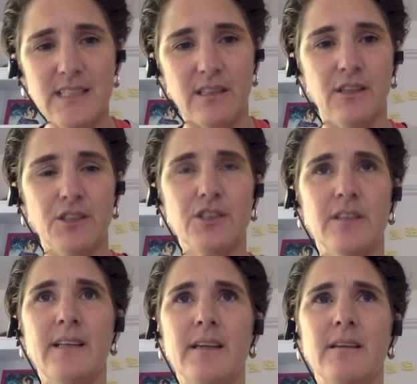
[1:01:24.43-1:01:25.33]
research
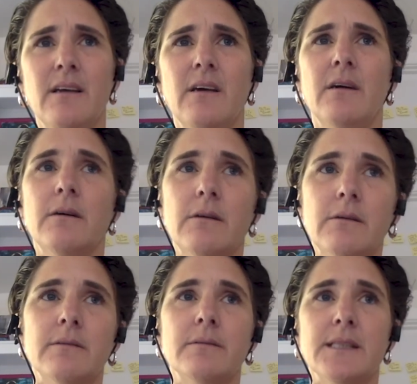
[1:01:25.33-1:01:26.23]
and then,
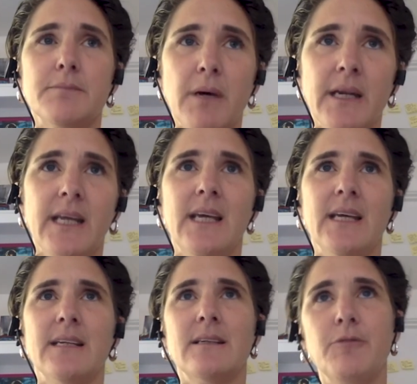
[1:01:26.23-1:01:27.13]
oh, it's
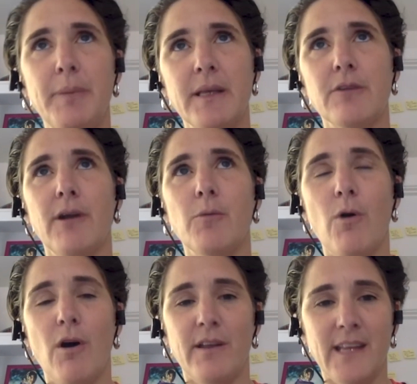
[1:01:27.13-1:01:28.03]
money and have we picked the
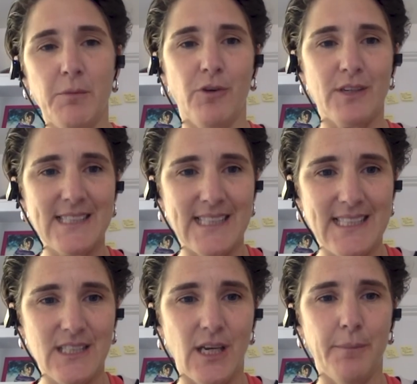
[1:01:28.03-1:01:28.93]
right one? And then we've got to
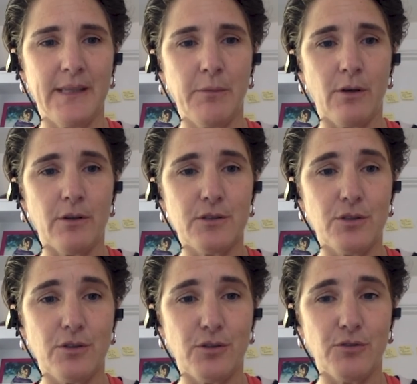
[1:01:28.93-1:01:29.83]
set it up and then we've got
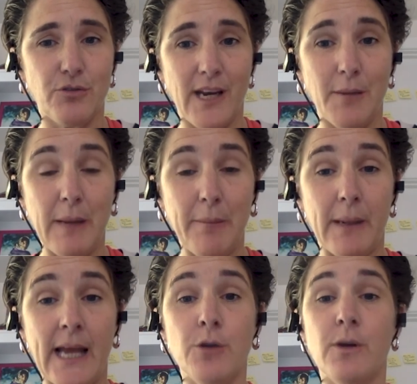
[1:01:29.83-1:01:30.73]
to train
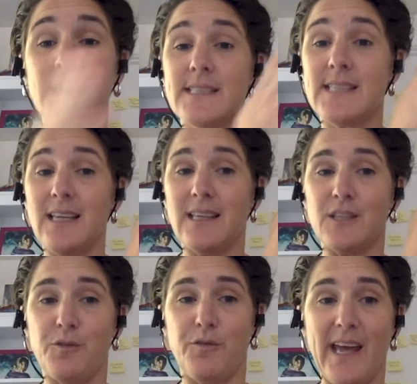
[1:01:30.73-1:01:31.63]
people. And you can see
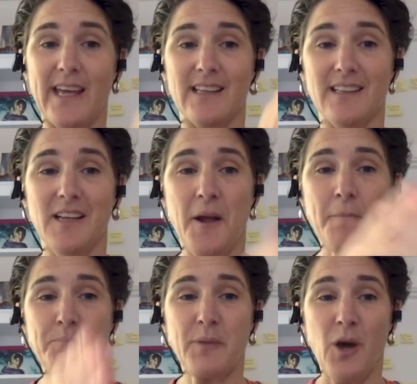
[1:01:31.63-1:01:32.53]
things fail
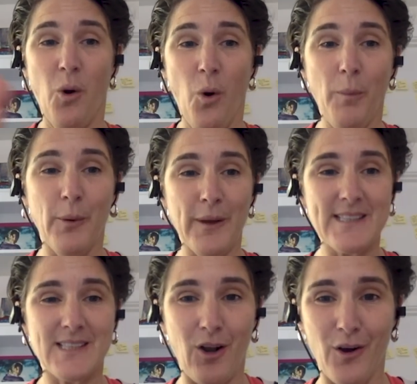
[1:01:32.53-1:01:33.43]
at all
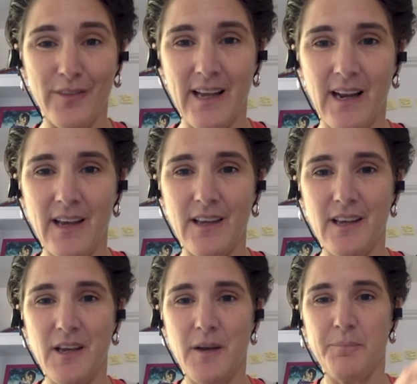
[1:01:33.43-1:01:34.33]
points along there,
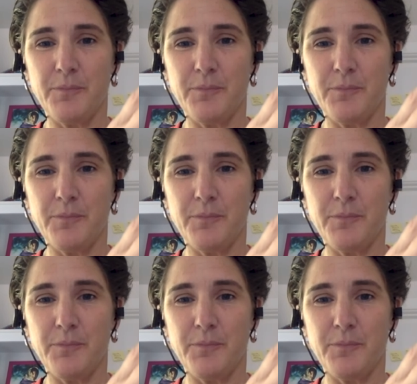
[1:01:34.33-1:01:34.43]
like